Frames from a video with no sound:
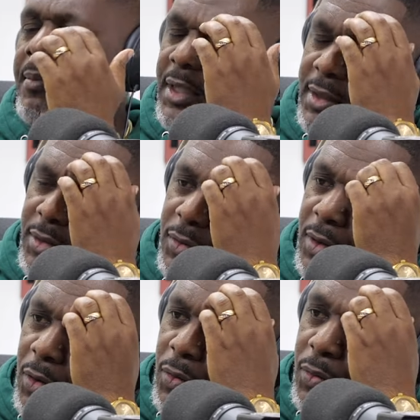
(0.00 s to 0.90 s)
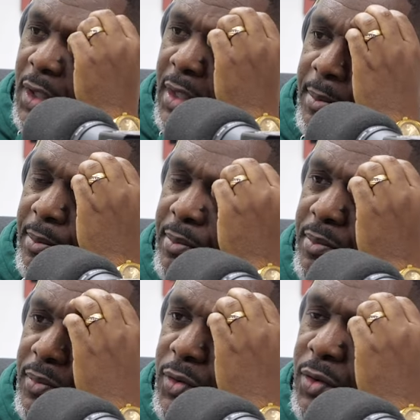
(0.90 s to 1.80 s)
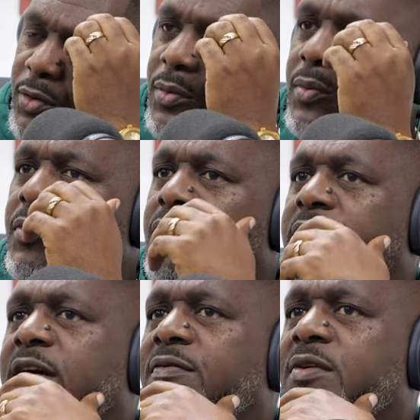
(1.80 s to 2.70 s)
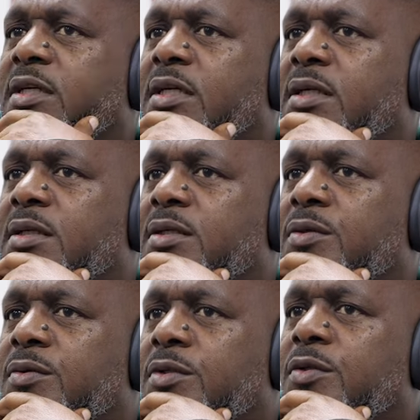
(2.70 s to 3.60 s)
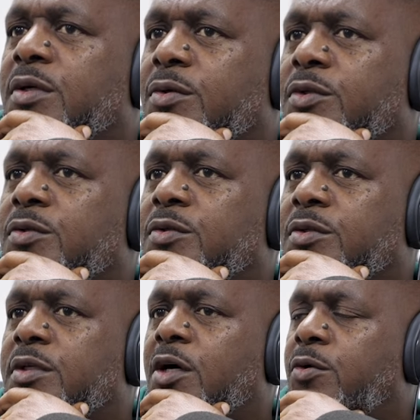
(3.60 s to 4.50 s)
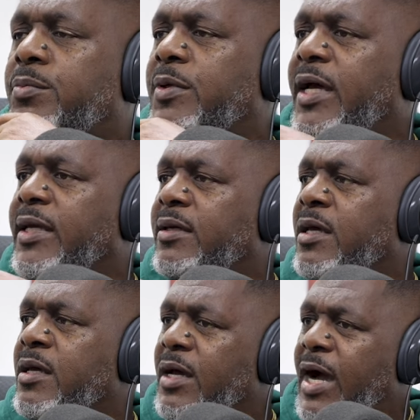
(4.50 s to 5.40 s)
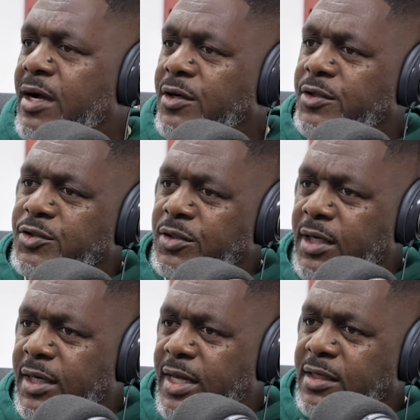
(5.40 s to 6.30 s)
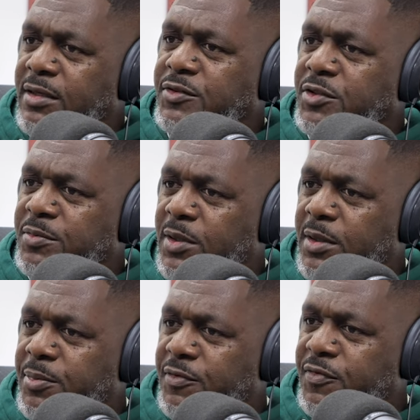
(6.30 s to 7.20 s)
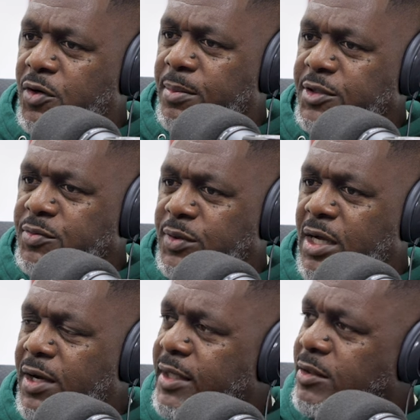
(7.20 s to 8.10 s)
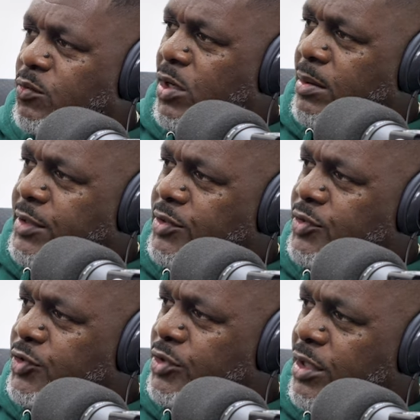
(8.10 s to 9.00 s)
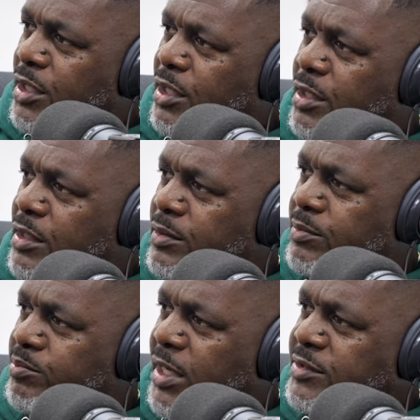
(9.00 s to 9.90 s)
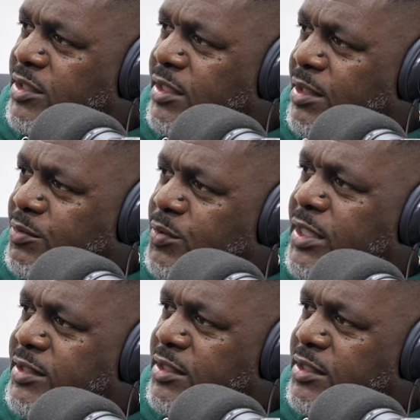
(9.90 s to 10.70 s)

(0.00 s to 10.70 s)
I mean, you know, you definitely, you know, you dope. Like, I heard you. I loved your performance when y'all had the woman's, that was when I